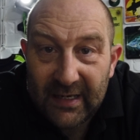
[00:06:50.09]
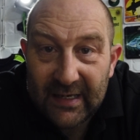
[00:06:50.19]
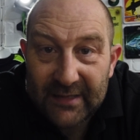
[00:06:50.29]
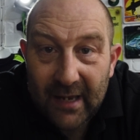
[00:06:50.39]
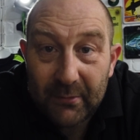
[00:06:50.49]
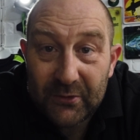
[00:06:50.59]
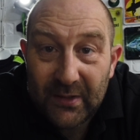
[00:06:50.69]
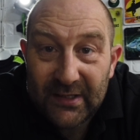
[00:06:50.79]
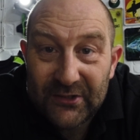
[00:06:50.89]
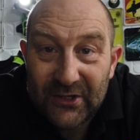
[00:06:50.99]
down between the
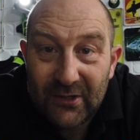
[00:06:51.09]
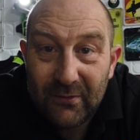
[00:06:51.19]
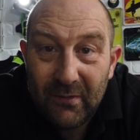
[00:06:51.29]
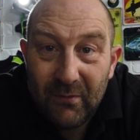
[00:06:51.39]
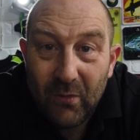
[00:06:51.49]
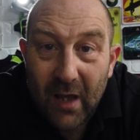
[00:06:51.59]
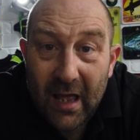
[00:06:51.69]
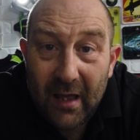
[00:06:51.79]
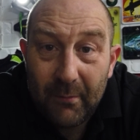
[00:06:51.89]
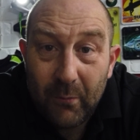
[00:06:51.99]
two
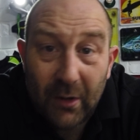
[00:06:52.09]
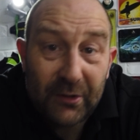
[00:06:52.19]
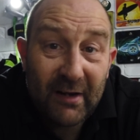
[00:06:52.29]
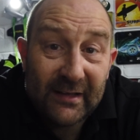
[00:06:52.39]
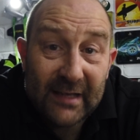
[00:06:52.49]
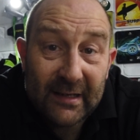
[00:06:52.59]
while you're racing.